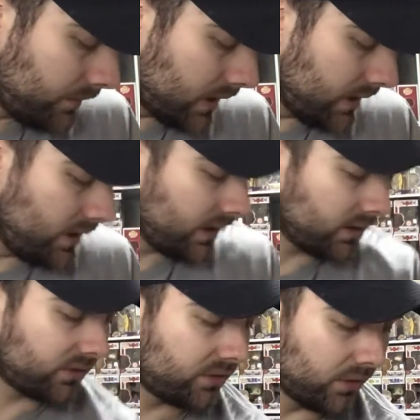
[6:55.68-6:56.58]

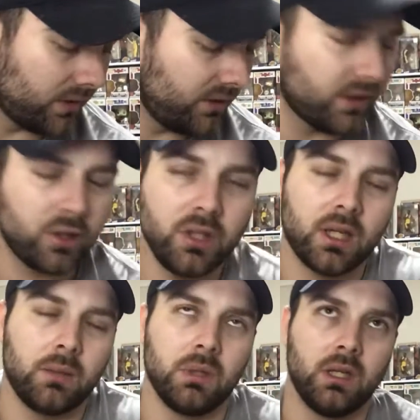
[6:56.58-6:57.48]
Next, these actually
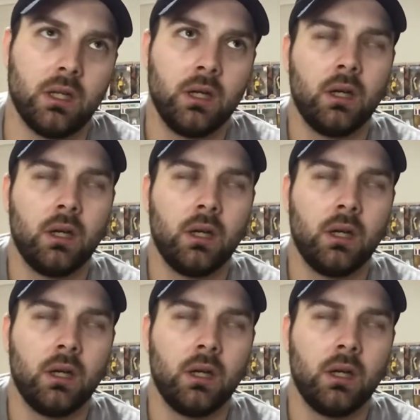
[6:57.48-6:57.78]
came in